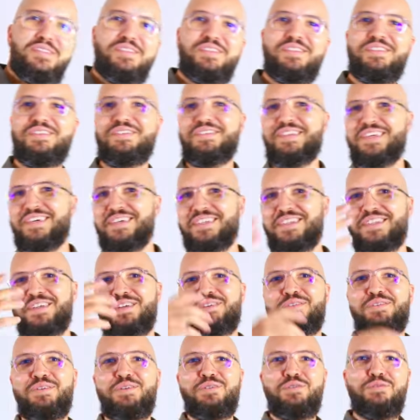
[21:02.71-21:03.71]
You know, the, the
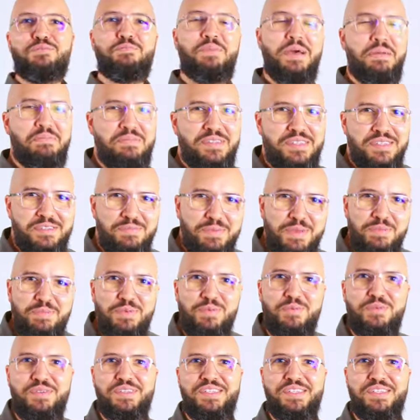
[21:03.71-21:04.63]
good old Baptist people would